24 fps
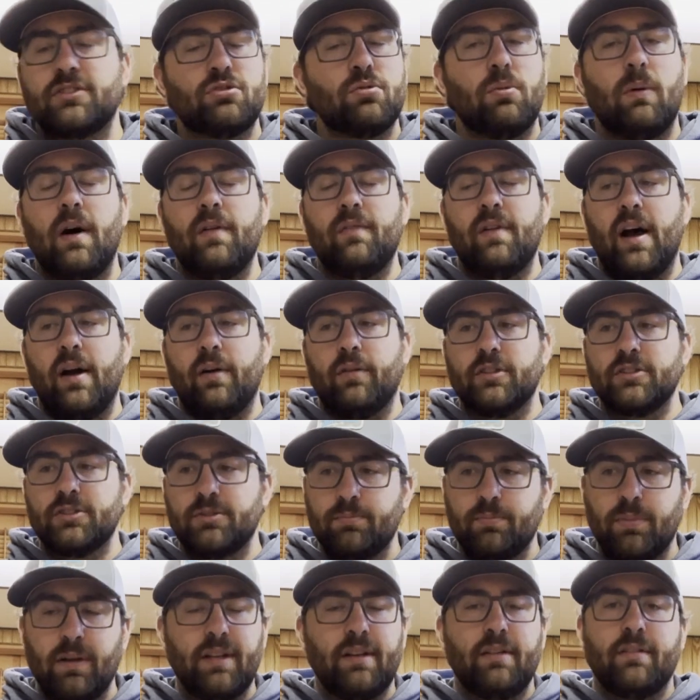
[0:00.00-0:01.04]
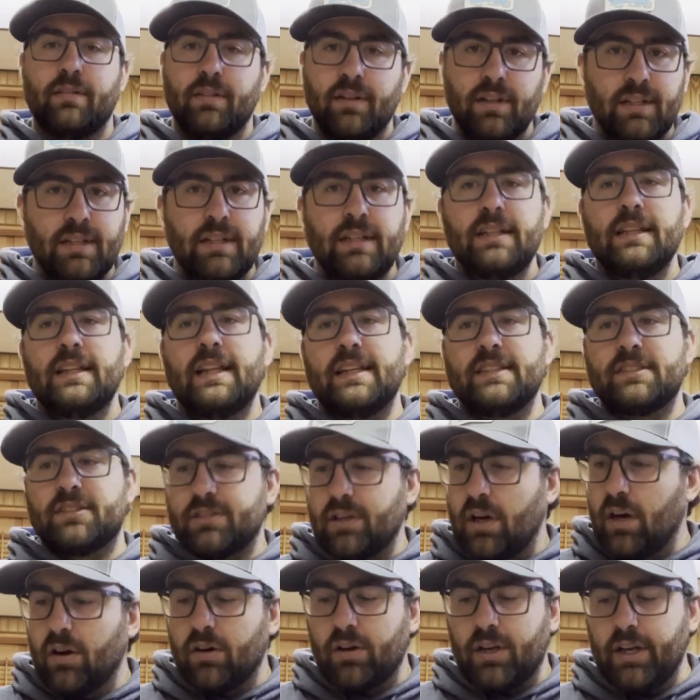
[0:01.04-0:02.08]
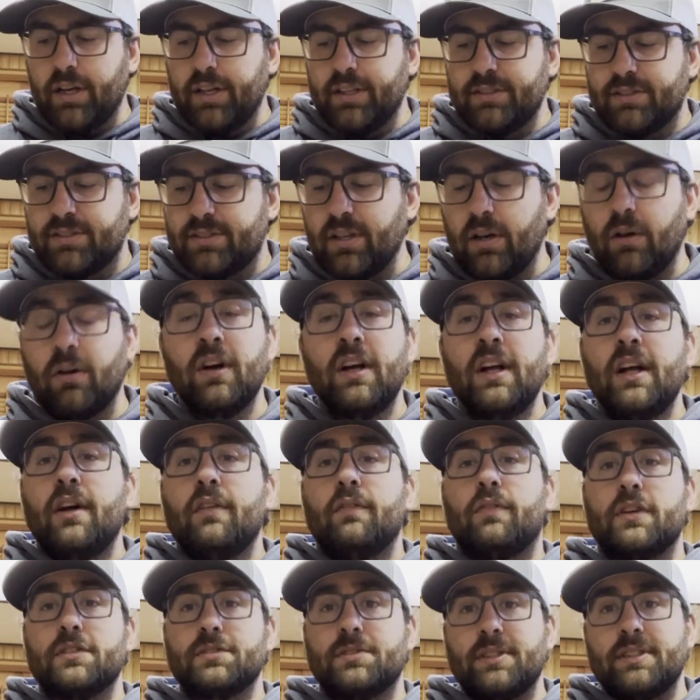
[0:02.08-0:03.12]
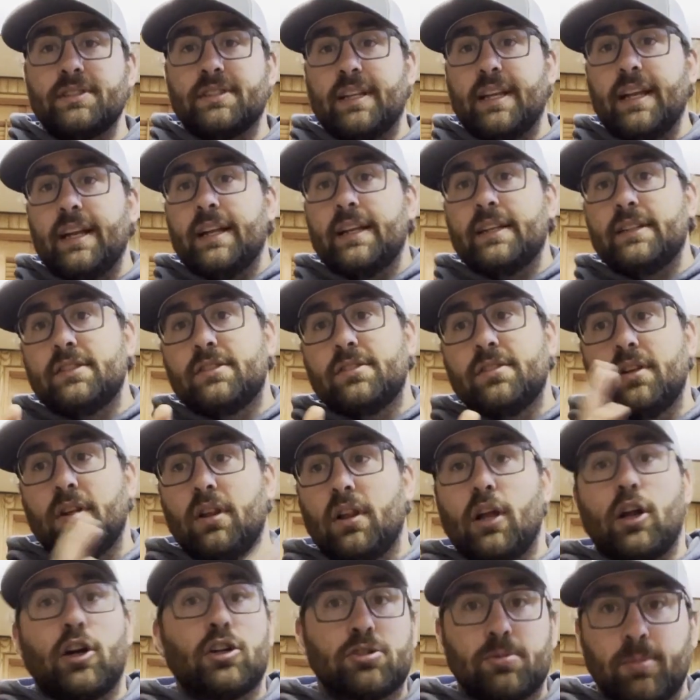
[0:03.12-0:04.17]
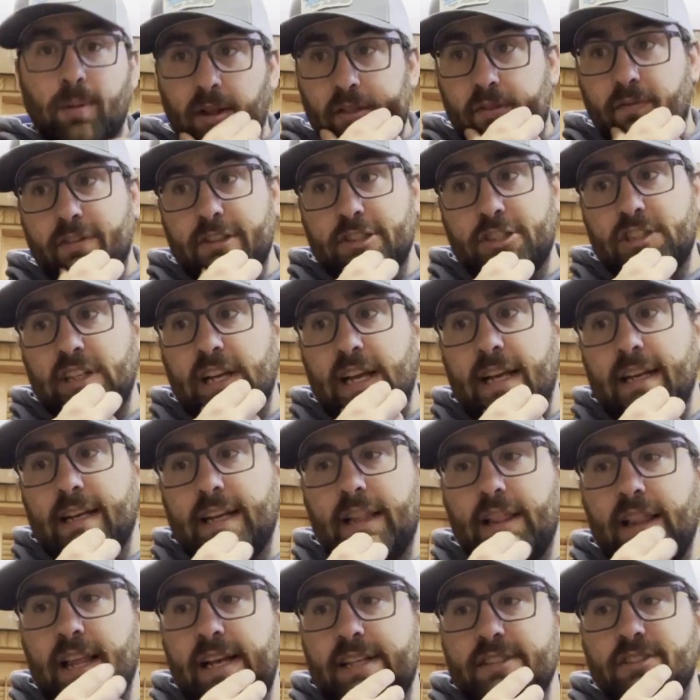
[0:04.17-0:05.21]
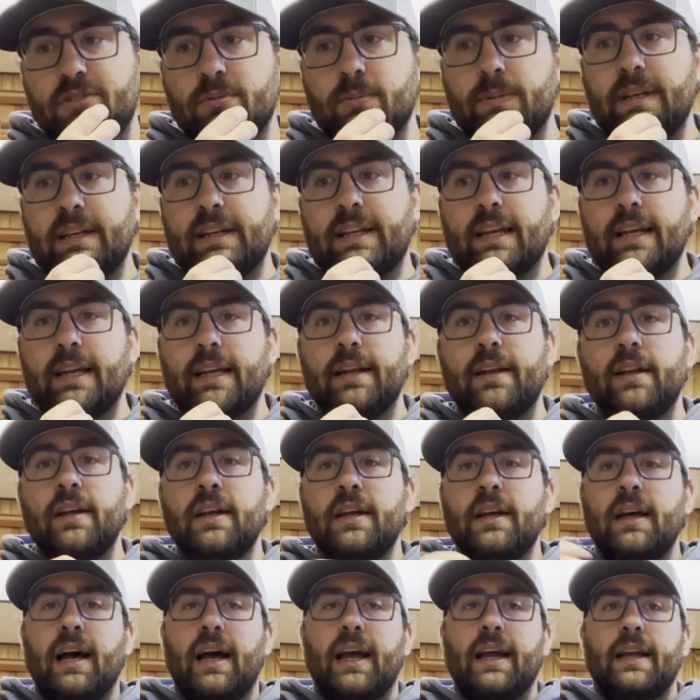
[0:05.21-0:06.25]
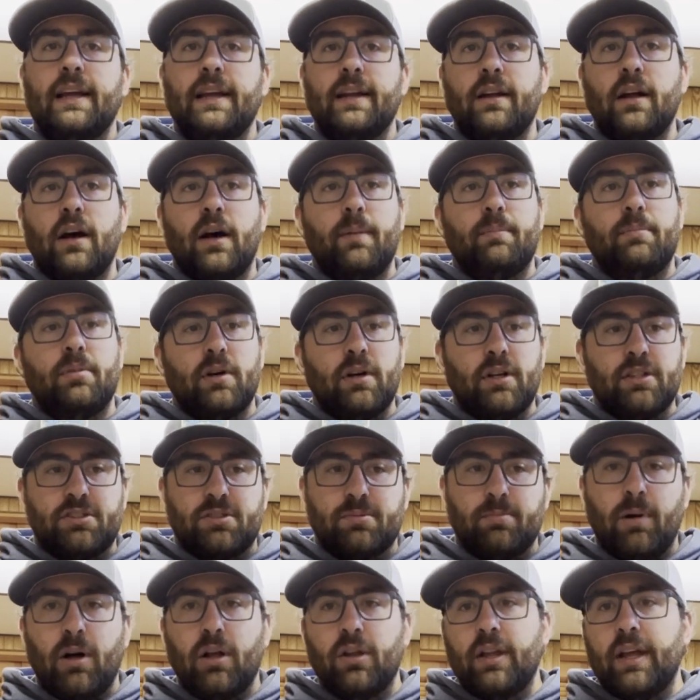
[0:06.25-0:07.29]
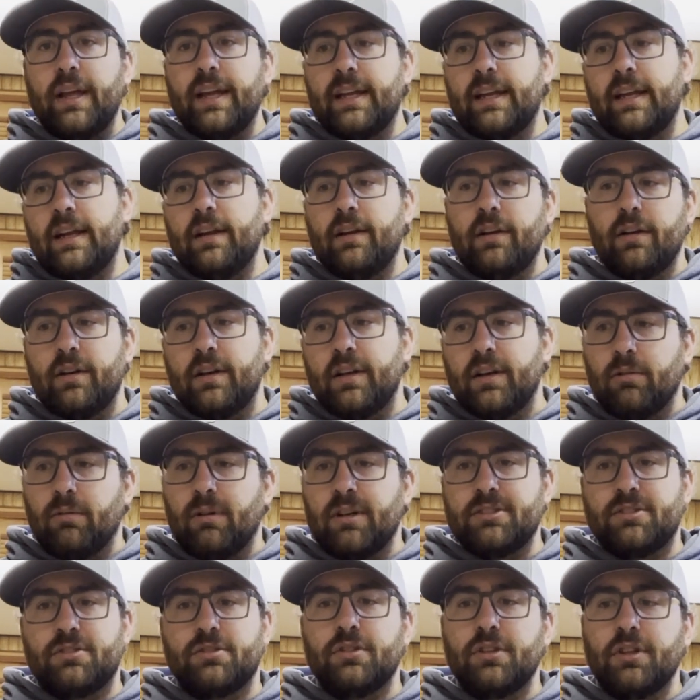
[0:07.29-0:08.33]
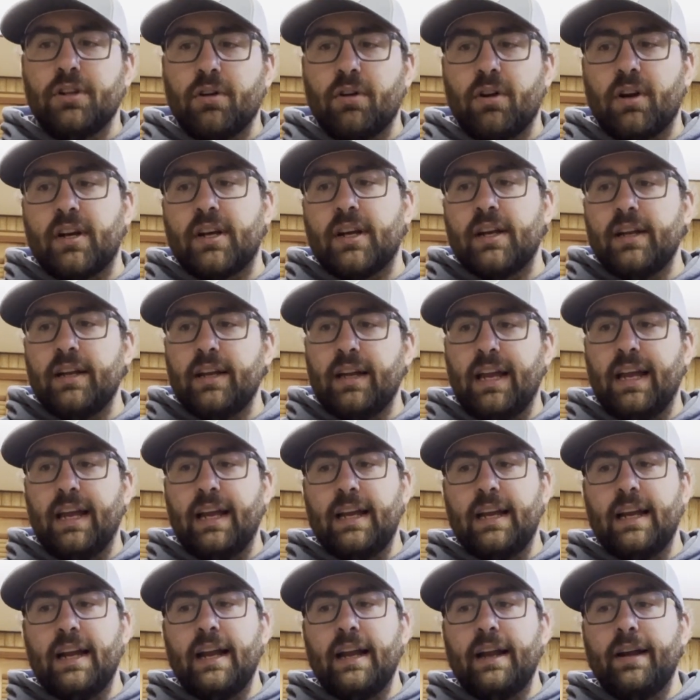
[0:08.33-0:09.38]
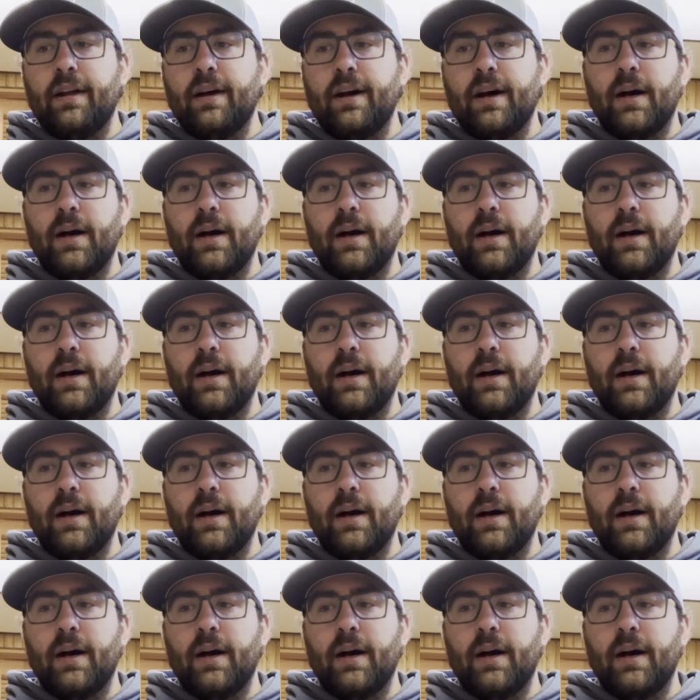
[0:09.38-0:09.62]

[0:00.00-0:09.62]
12 hours. But that's all good. So first let's get into the largemouth fishing I did last week, and I hit up a small lake here in Western New York, and